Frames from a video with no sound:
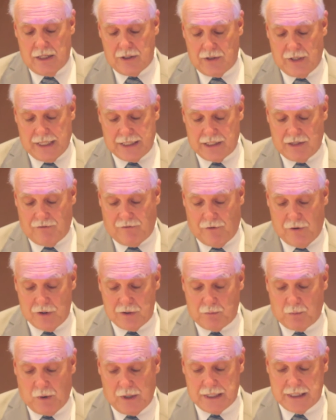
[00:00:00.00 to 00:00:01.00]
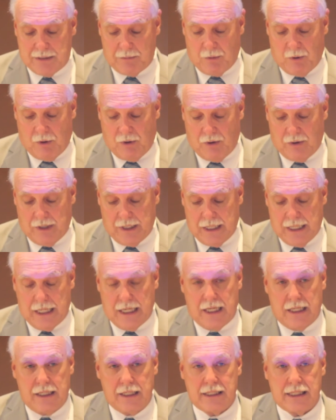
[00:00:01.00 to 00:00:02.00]
So that's the first principle
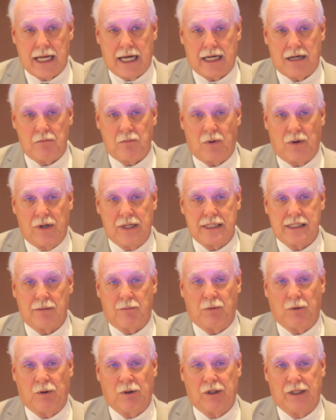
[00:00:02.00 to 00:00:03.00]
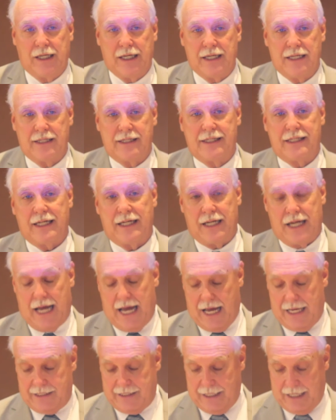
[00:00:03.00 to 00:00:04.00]
the second principle is
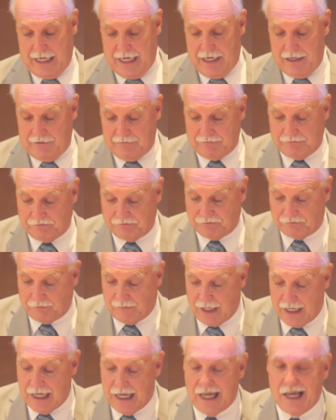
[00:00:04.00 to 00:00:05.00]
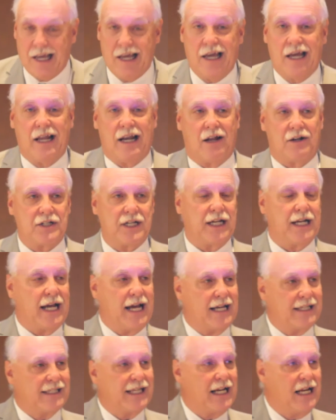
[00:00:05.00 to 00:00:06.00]
tenacity. Now,
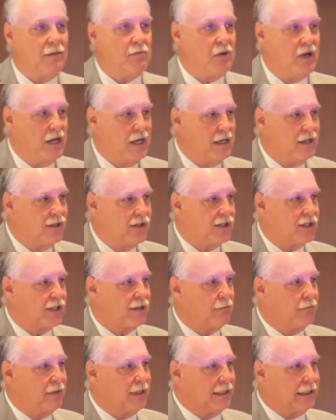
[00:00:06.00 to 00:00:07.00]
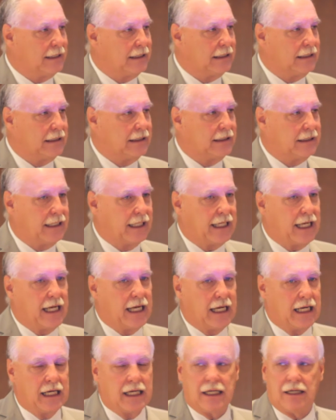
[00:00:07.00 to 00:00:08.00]
tenacity means
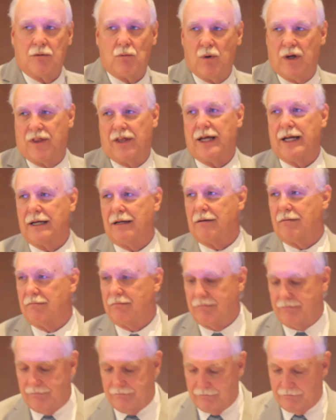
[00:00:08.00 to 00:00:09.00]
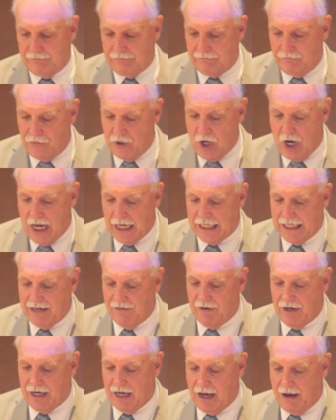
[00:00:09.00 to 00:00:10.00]
sticking with it, not
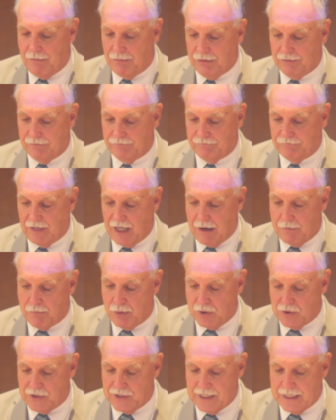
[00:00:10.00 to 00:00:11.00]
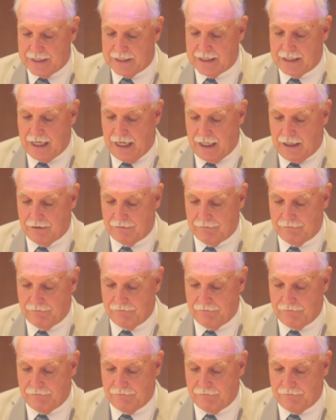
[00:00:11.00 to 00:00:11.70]
giving up, persisting.